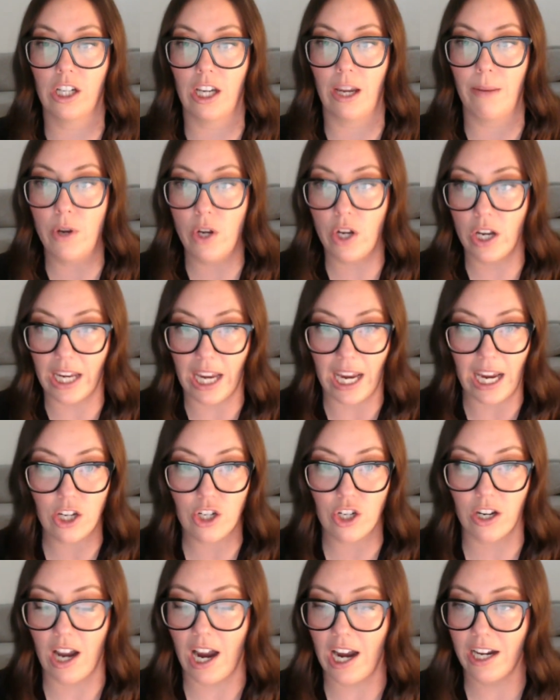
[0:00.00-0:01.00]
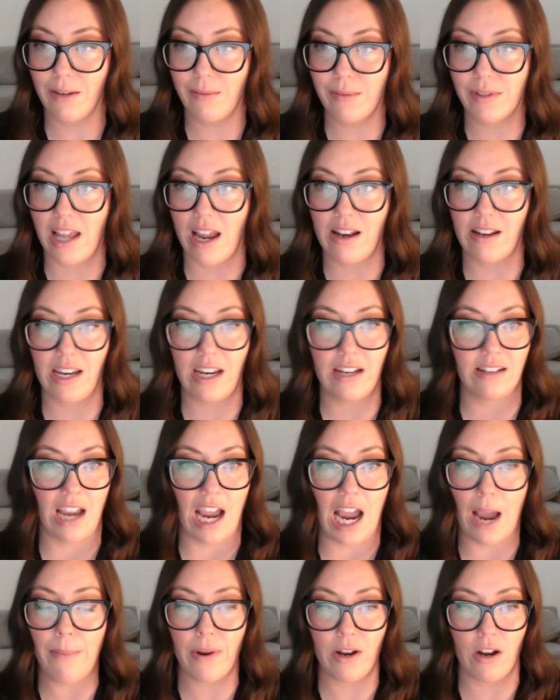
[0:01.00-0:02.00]
communication items that need to
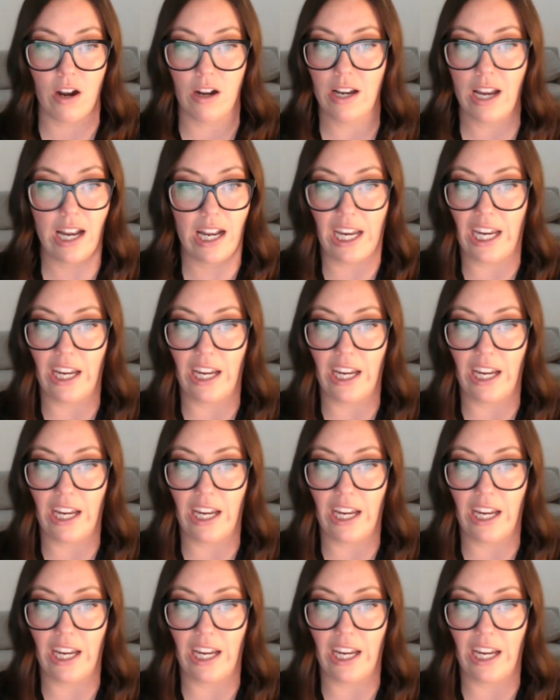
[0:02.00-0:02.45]
happen on any